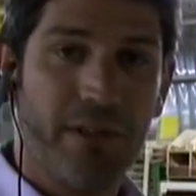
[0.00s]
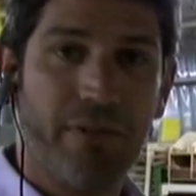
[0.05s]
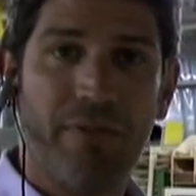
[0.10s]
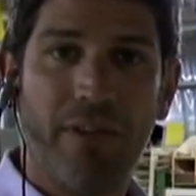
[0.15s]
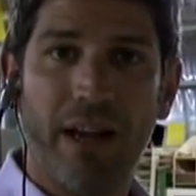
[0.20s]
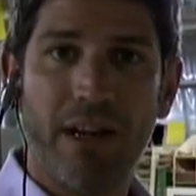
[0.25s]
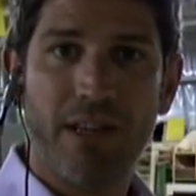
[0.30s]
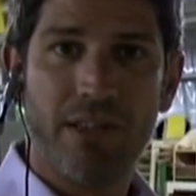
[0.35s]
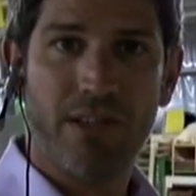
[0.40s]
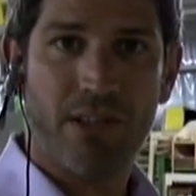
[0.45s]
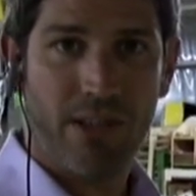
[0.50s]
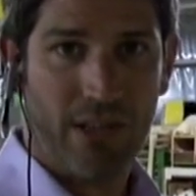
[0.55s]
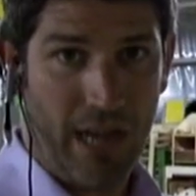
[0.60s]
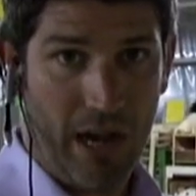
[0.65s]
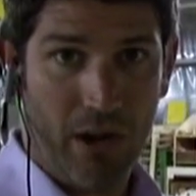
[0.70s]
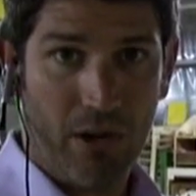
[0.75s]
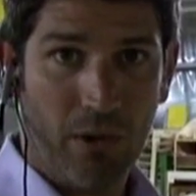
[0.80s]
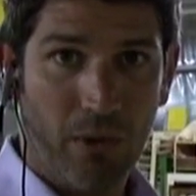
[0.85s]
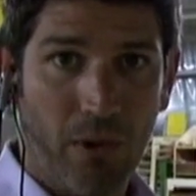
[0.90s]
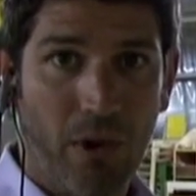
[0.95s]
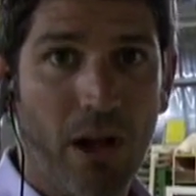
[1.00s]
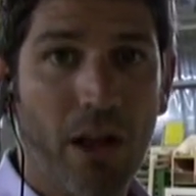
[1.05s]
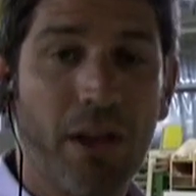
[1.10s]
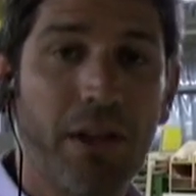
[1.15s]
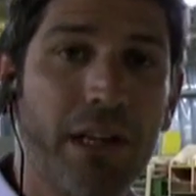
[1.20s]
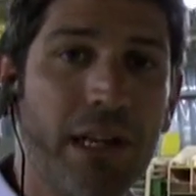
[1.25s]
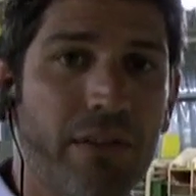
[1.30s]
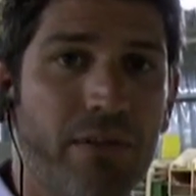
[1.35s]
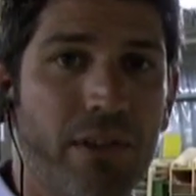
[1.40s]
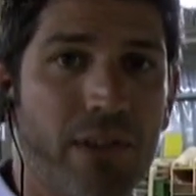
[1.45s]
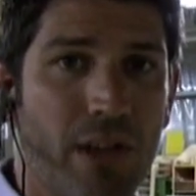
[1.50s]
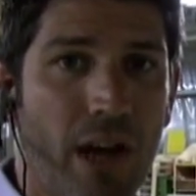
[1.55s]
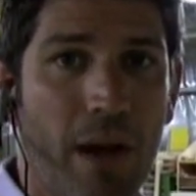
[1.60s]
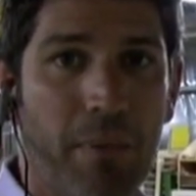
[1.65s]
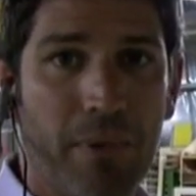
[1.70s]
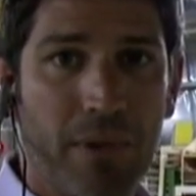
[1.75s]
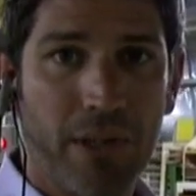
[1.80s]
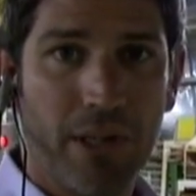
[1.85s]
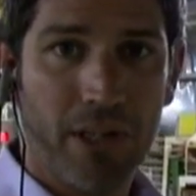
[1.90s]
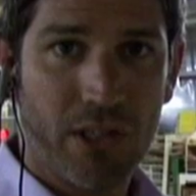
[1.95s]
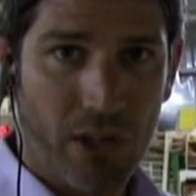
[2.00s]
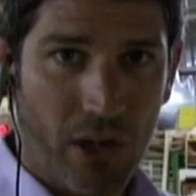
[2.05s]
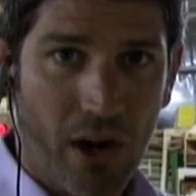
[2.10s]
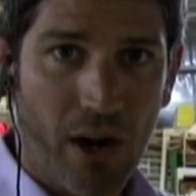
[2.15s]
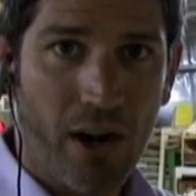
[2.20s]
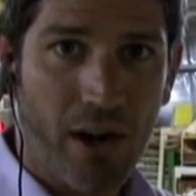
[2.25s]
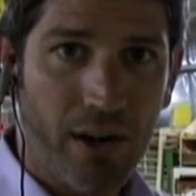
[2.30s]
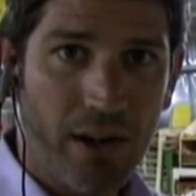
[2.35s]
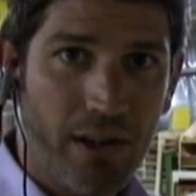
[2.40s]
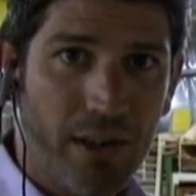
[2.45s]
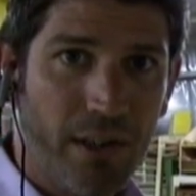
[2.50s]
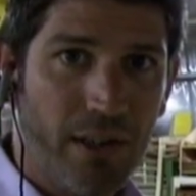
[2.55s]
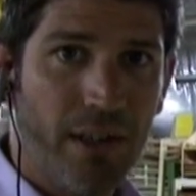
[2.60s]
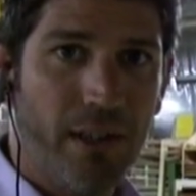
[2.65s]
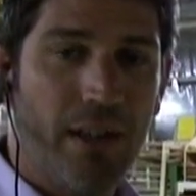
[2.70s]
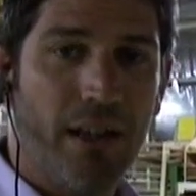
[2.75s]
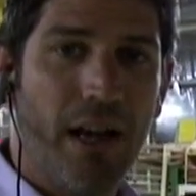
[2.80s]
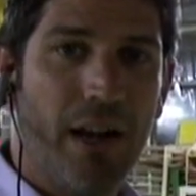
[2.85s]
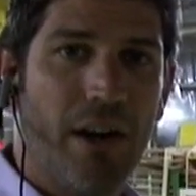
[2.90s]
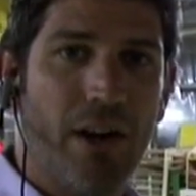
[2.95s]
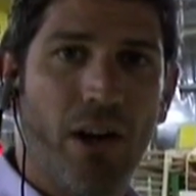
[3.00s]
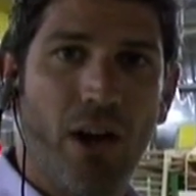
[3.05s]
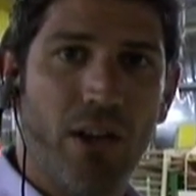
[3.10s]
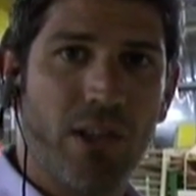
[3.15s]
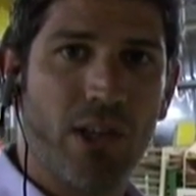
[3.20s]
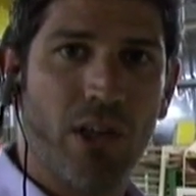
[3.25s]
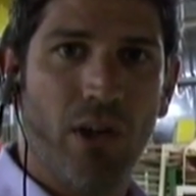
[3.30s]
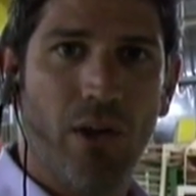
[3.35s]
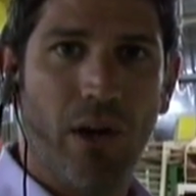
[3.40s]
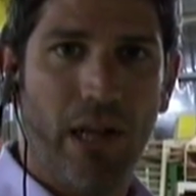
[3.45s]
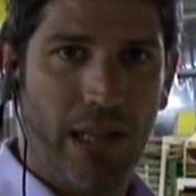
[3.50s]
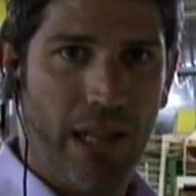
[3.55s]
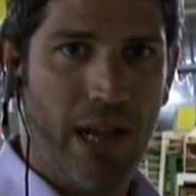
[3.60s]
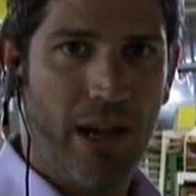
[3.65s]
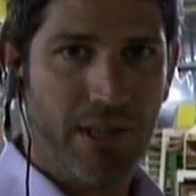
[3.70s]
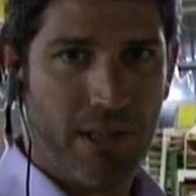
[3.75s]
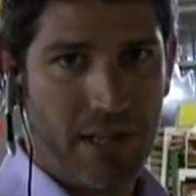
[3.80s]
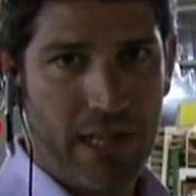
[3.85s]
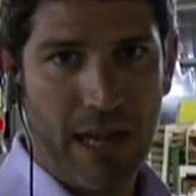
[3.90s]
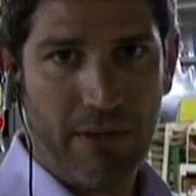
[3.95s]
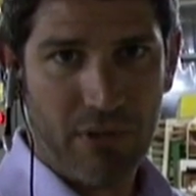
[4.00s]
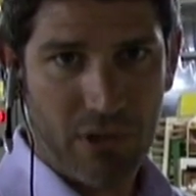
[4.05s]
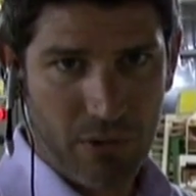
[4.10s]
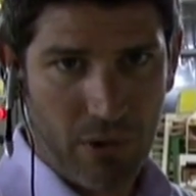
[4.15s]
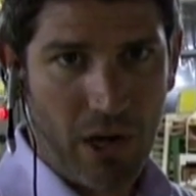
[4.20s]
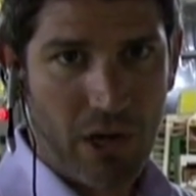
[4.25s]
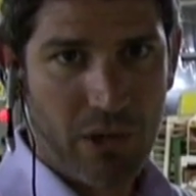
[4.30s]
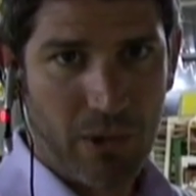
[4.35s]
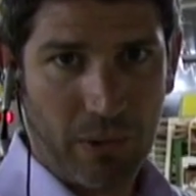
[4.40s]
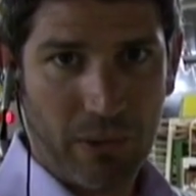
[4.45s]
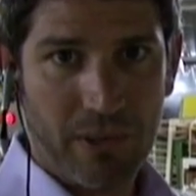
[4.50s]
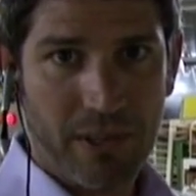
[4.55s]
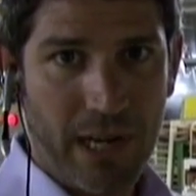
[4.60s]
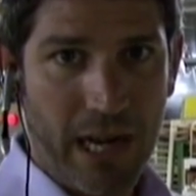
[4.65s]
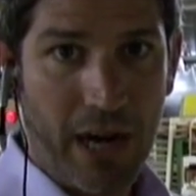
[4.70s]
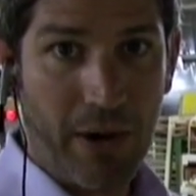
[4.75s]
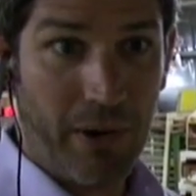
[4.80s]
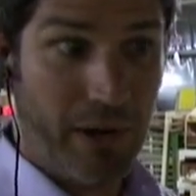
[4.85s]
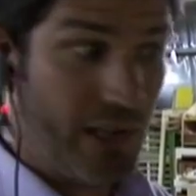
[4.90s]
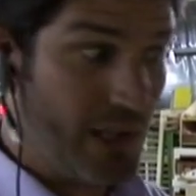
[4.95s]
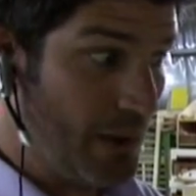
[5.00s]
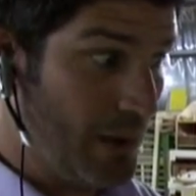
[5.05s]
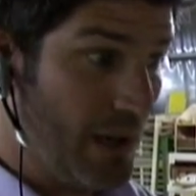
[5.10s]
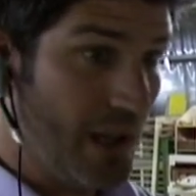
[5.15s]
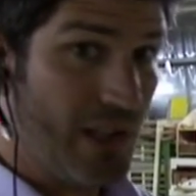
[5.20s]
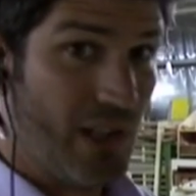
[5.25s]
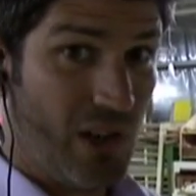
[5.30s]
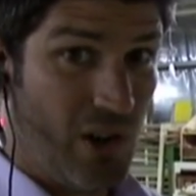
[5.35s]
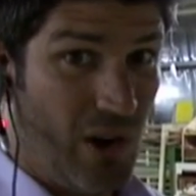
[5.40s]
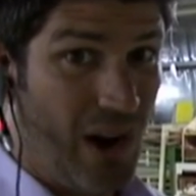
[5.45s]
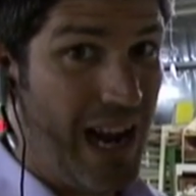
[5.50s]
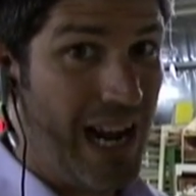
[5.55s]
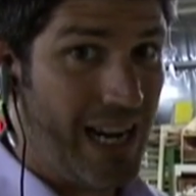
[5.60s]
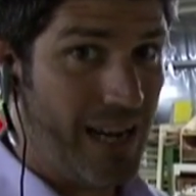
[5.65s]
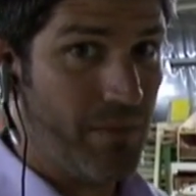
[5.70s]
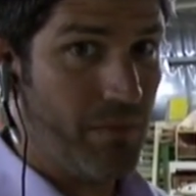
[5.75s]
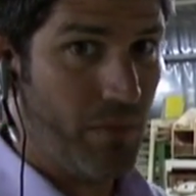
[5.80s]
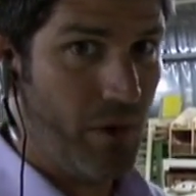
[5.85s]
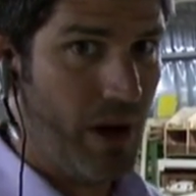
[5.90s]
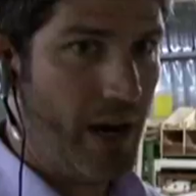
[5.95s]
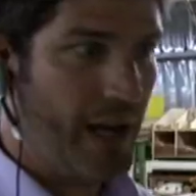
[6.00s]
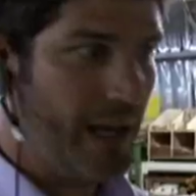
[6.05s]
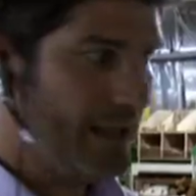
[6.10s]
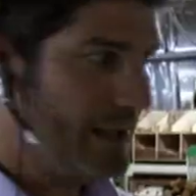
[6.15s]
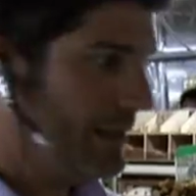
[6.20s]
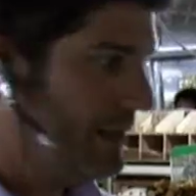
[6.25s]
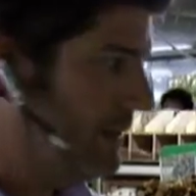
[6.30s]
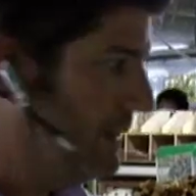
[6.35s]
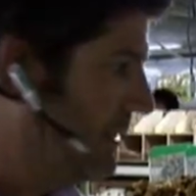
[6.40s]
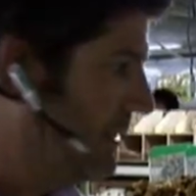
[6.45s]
It affects the sound quality of the top of the guitar, and it also allows it to have structural integrity so it doesn't crack and break.